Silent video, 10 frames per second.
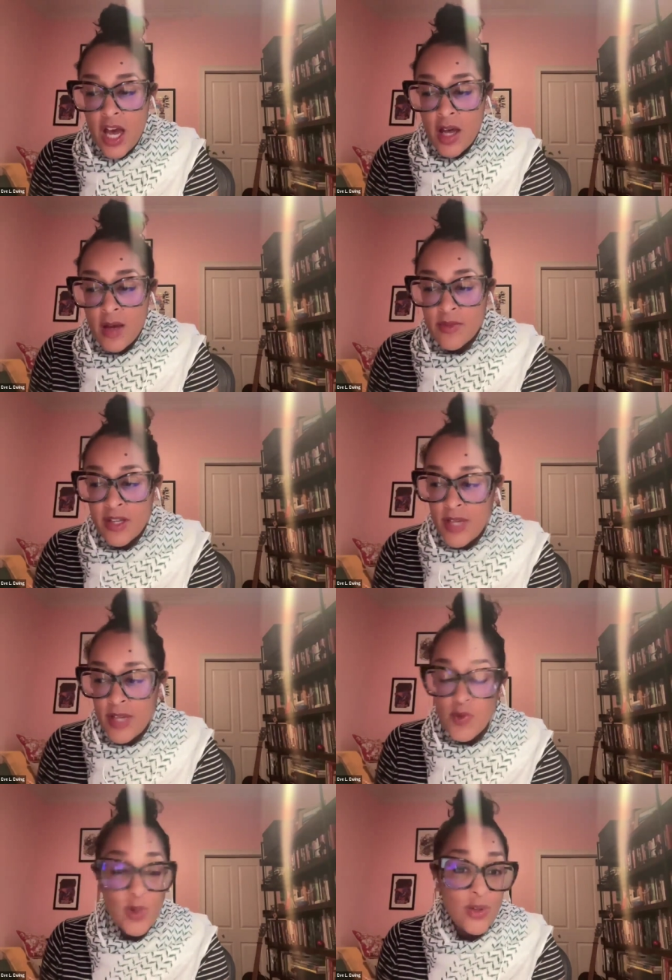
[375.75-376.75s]

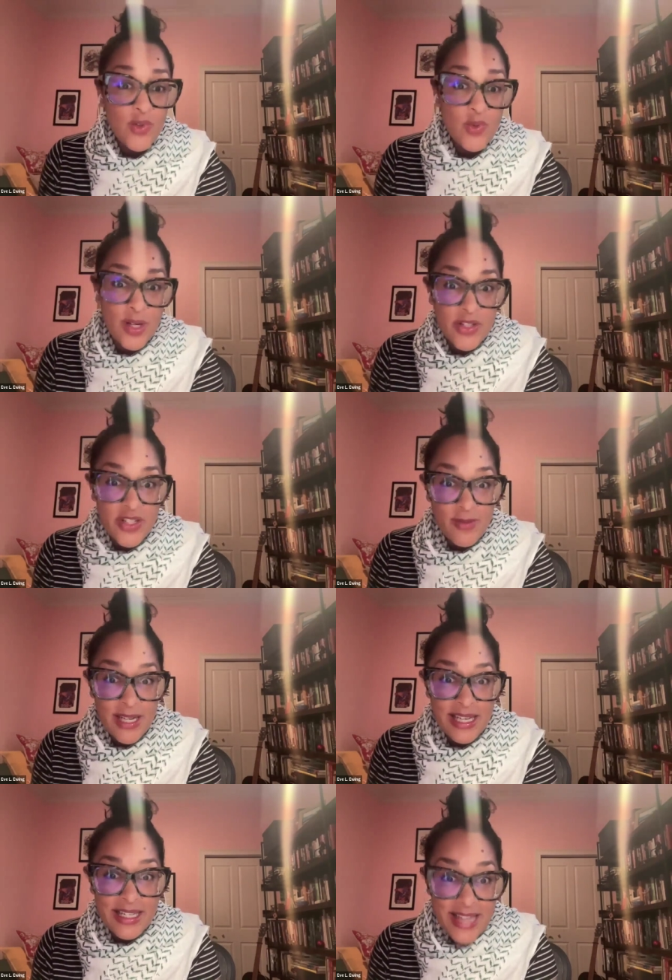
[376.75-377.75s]
Sometimes we use words to
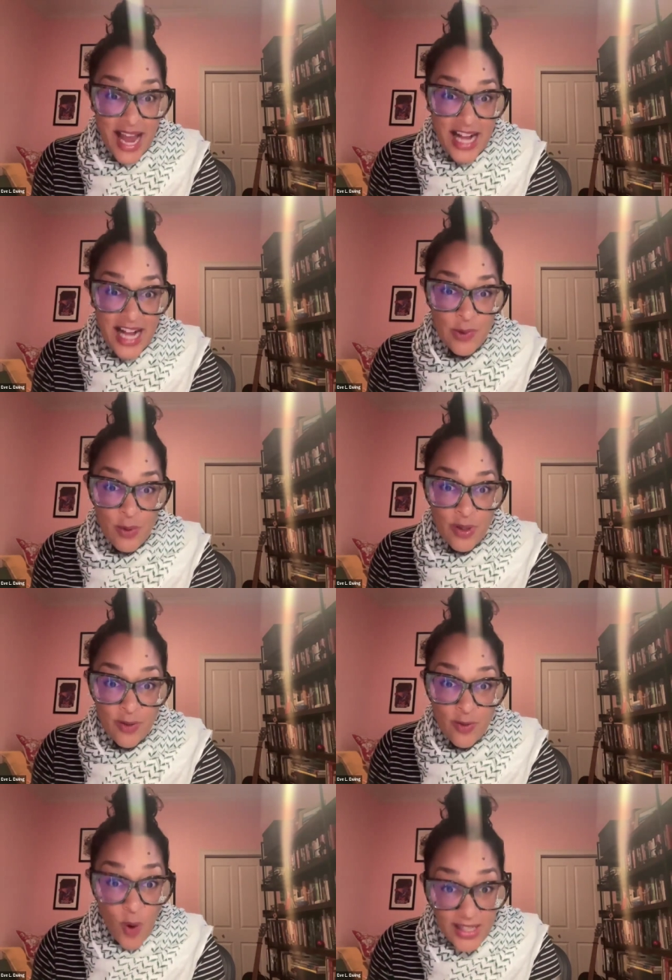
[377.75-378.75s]
mean exactly what
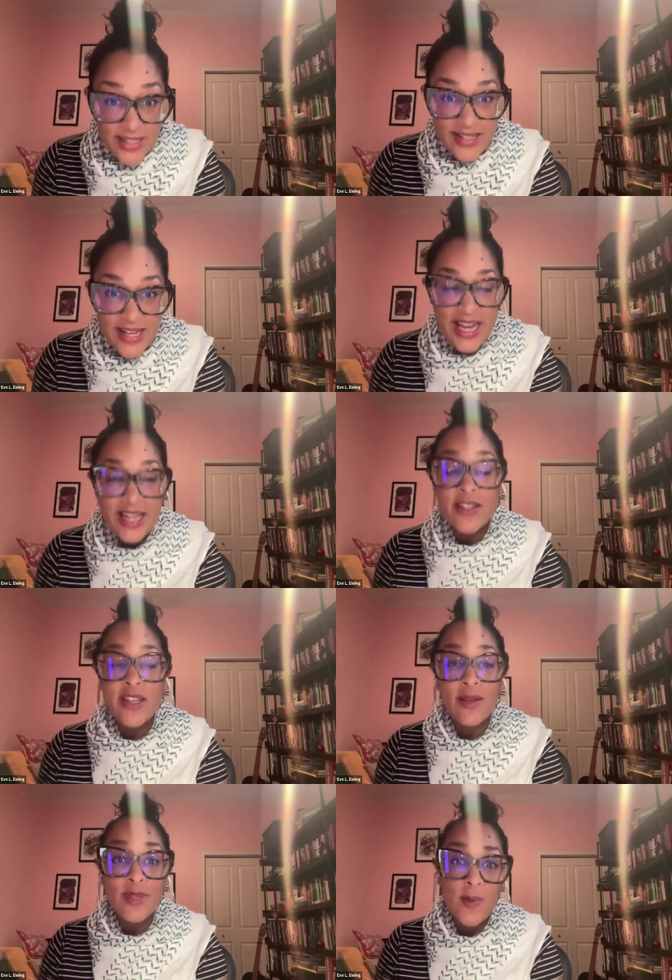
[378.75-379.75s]
we want to say,
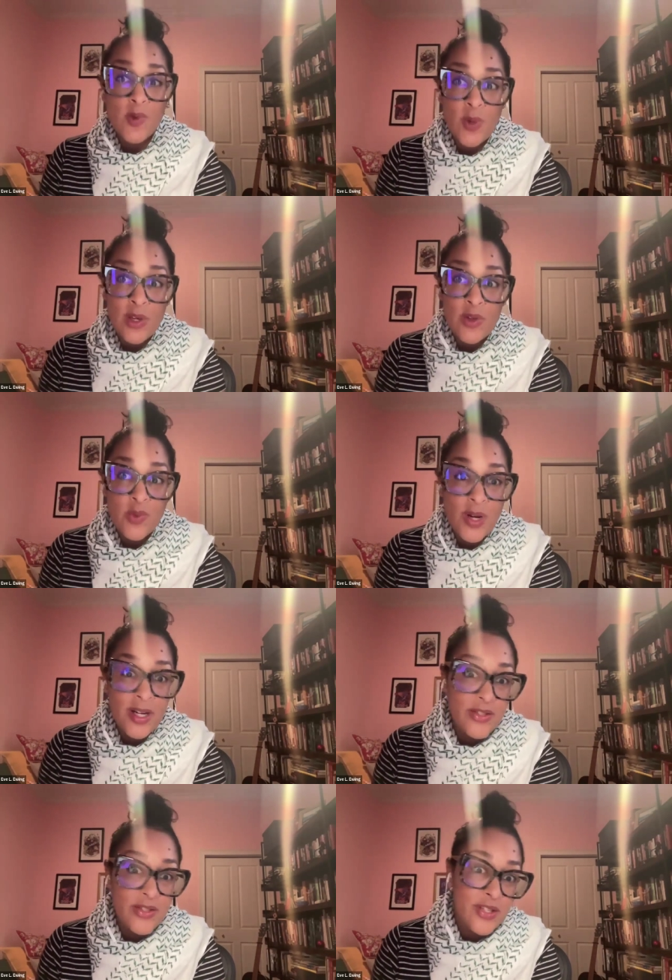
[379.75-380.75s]
and sometimes we use
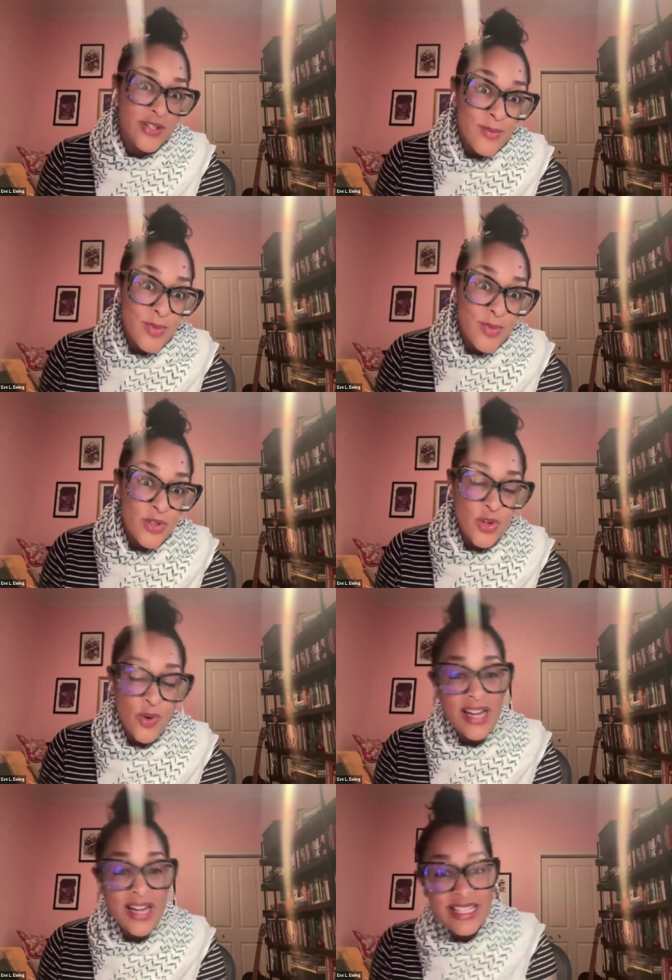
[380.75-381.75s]
words as symbols
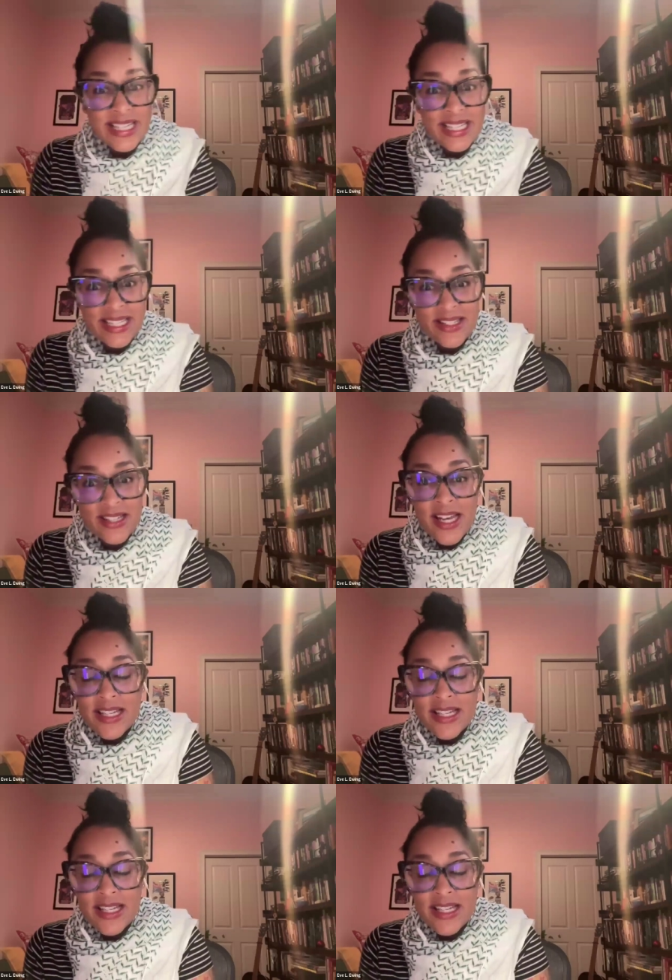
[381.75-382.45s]
or ideas